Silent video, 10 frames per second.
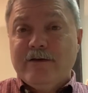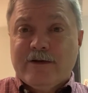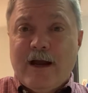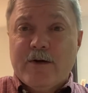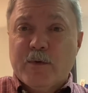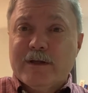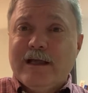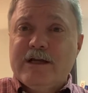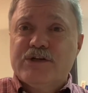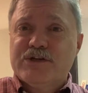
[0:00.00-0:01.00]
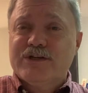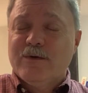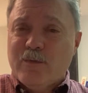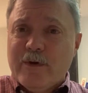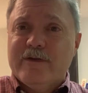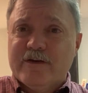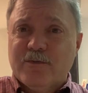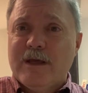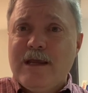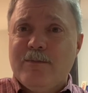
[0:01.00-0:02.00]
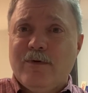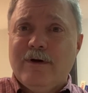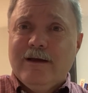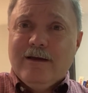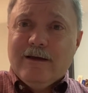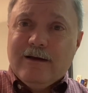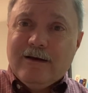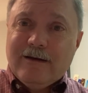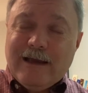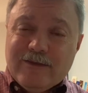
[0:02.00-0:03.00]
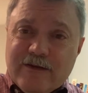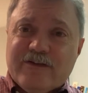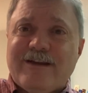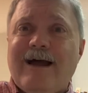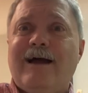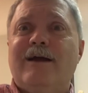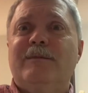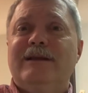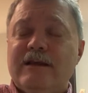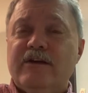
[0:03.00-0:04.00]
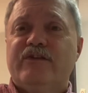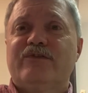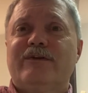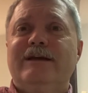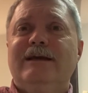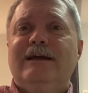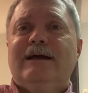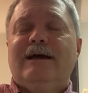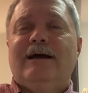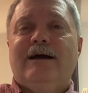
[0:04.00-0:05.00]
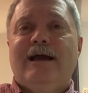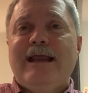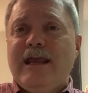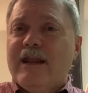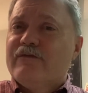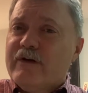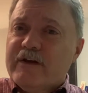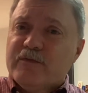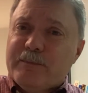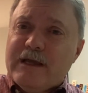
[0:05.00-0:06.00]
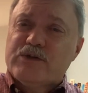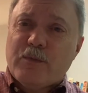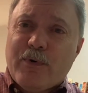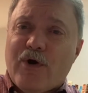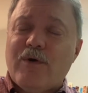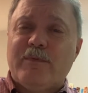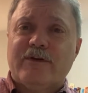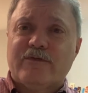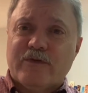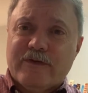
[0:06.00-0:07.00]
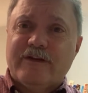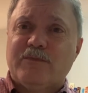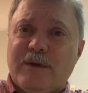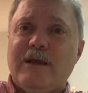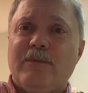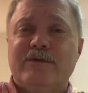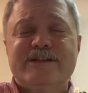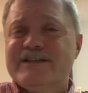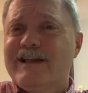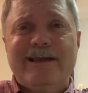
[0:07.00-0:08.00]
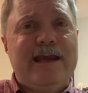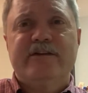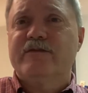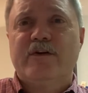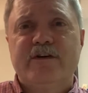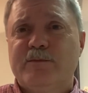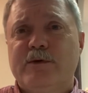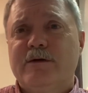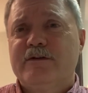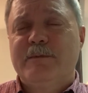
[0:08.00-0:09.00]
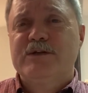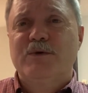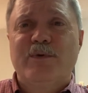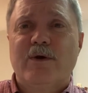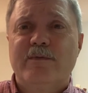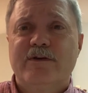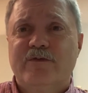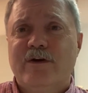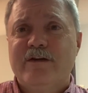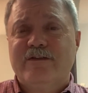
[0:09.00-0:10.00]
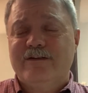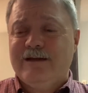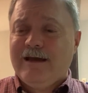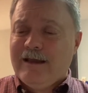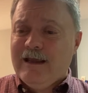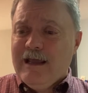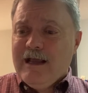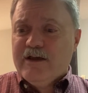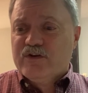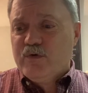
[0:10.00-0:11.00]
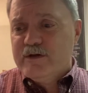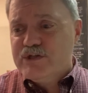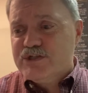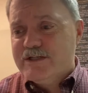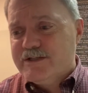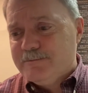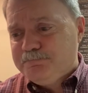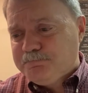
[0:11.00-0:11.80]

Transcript: desired a relationship with His people at this time in history. And He had a very special purpose for this people, just like He has a very special purpose for us today as Christians.